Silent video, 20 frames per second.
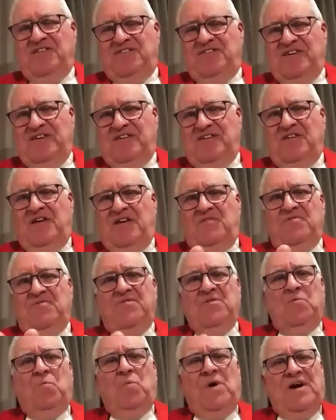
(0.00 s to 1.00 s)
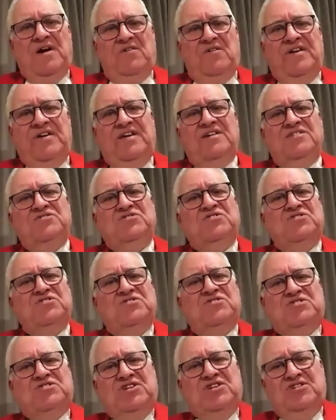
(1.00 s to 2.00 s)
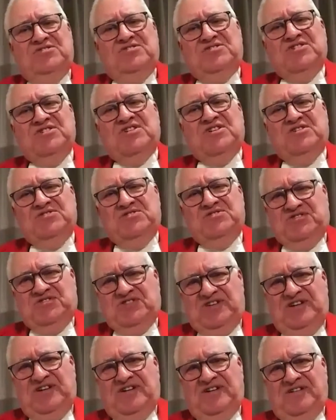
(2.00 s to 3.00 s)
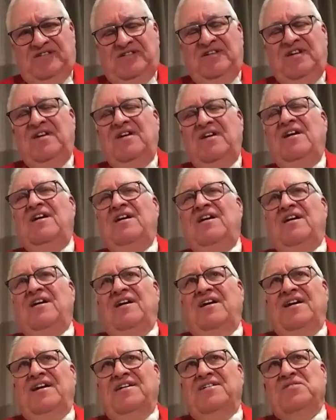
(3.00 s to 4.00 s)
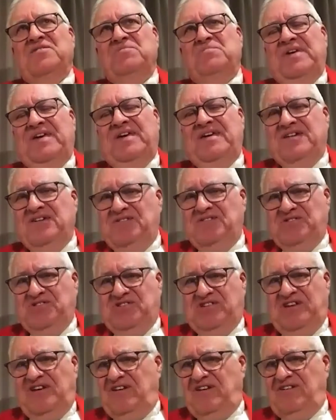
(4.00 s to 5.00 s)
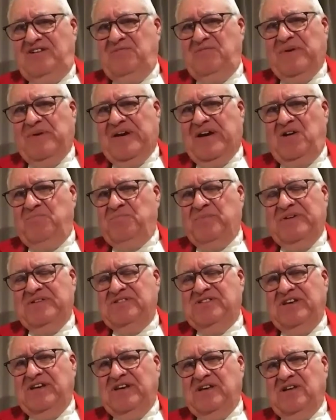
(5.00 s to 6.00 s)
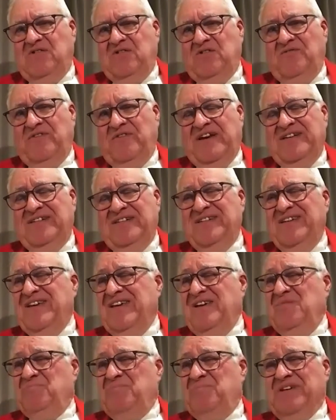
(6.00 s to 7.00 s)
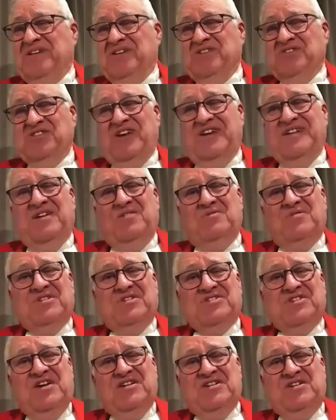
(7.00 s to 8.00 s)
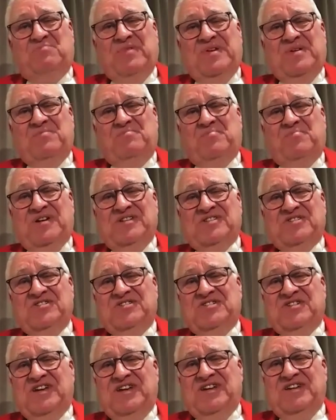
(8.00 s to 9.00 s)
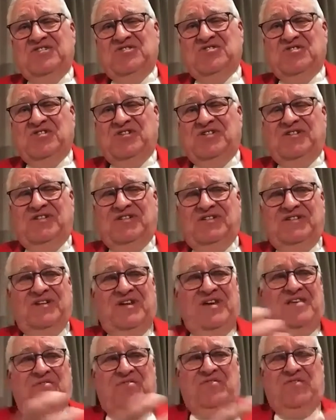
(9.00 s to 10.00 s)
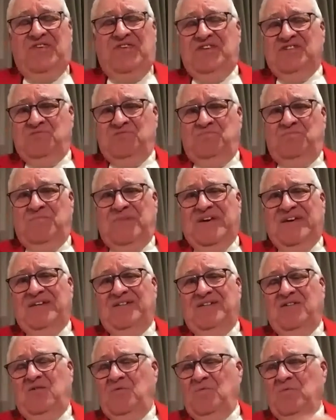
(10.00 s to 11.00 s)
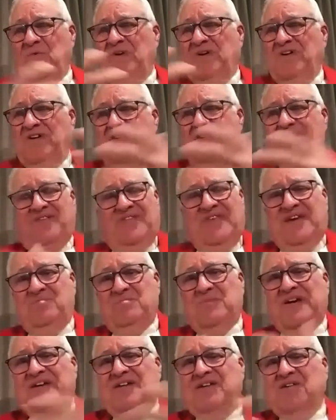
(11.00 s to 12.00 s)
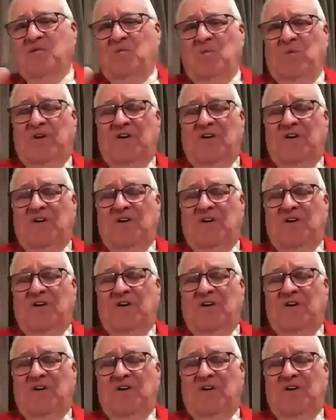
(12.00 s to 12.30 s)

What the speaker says: I think the worry has just turned to concern. I can be concerned about a particular event because I know there's going to be a presentation and this may not work and that may not